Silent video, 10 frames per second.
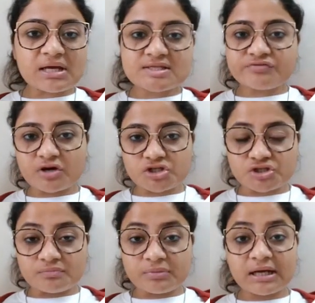its
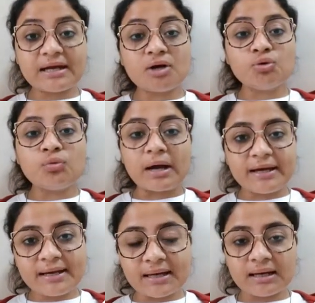function, but it had no
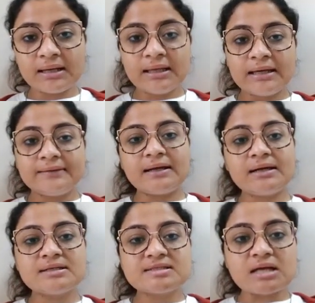idea that
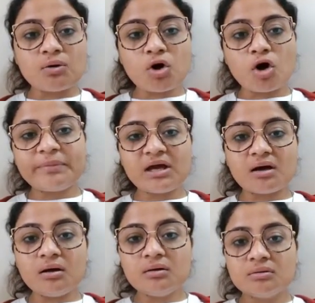it is now copying
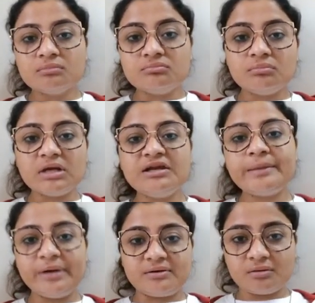a
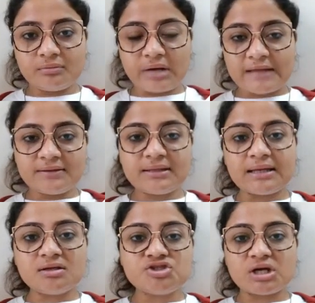inhibitor rather
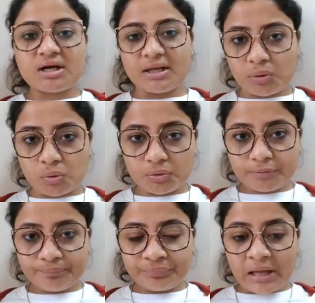than the genetic code.
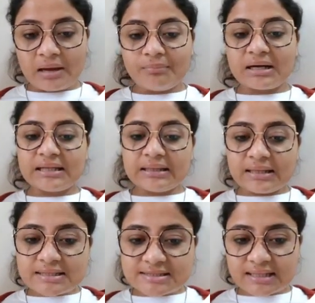But in
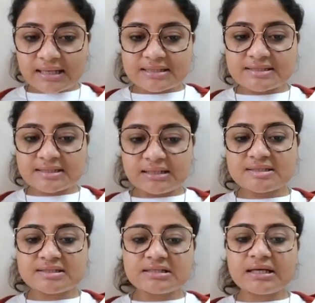this case, it
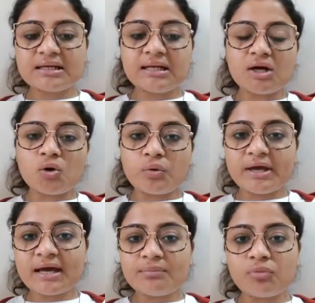is directly
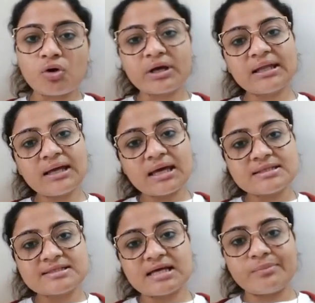going and blocking the
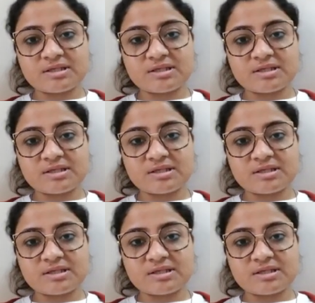enzyme